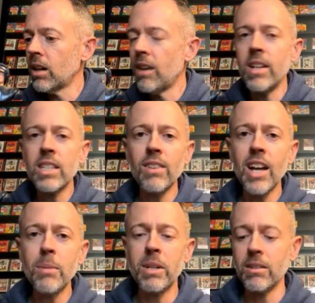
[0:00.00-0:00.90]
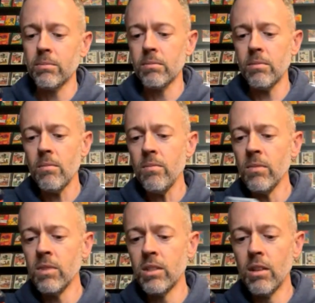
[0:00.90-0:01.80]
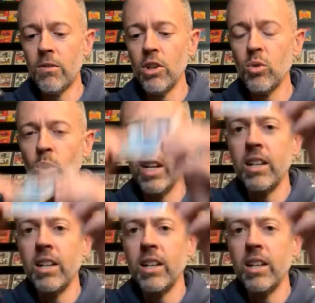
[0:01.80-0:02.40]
offensive linemen. So the first one